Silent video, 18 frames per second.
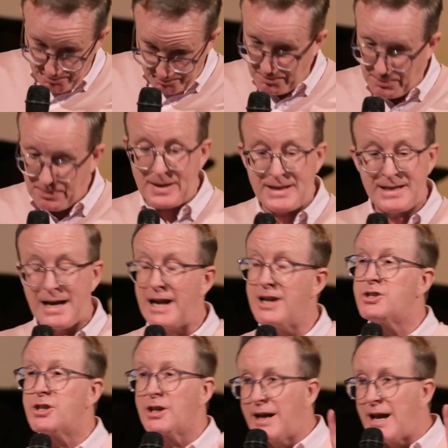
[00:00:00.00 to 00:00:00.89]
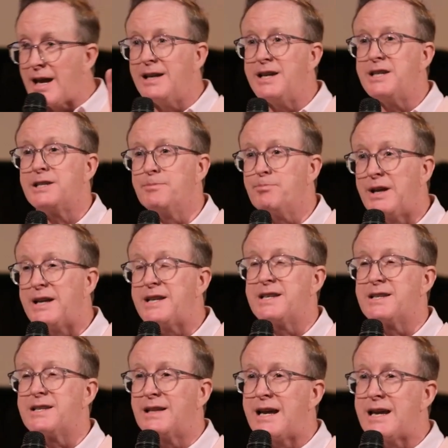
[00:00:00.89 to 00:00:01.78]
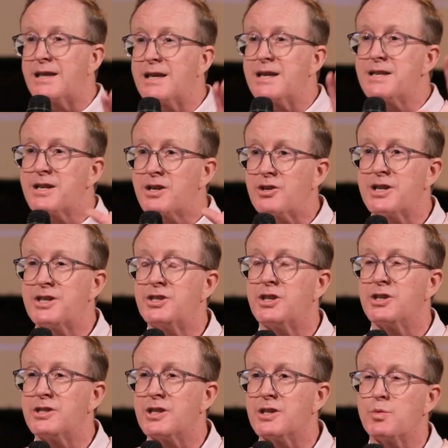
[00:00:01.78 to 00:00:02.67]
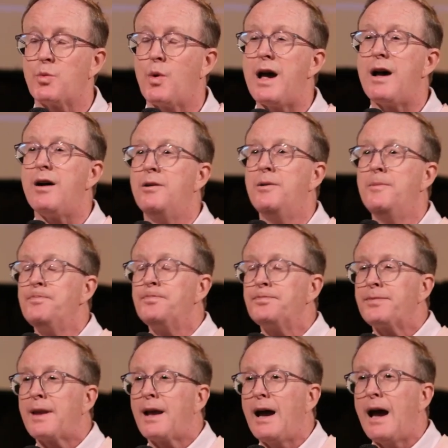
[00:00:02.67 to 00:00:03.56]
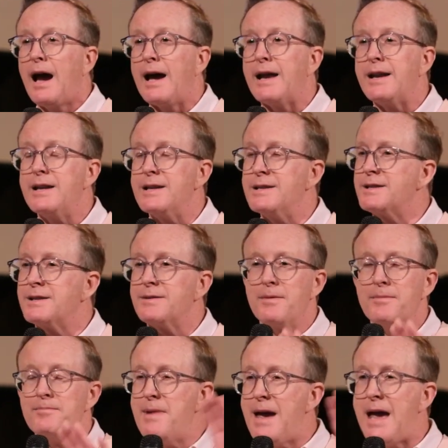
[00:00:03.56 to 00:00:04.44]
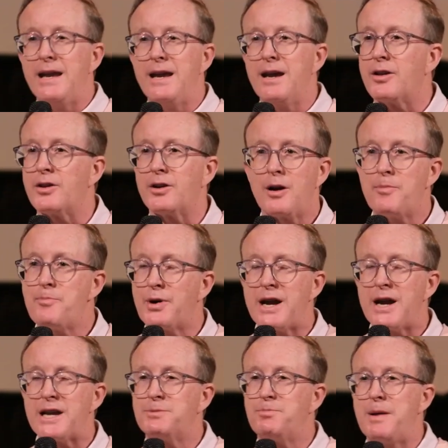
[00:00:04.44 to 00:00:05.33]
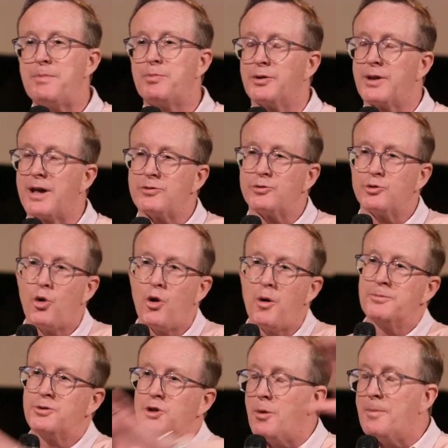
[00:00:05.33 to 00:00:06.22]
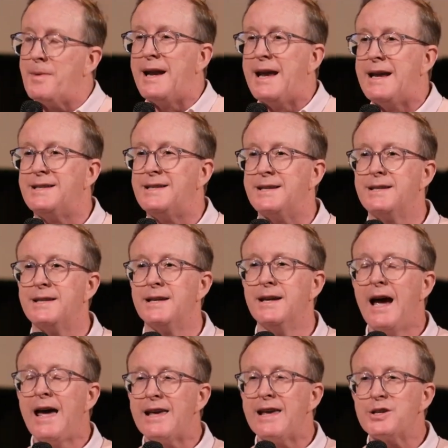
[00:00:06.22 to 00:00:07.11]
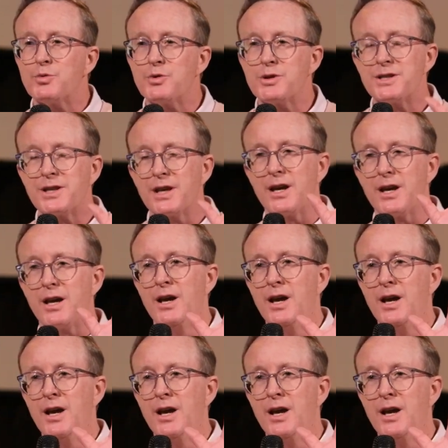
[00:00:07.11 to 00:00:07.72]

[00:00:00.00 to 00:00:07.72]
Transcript: potentially, at least in places like this, Christians as well and many other oppressed people that Rome dominated. This was the,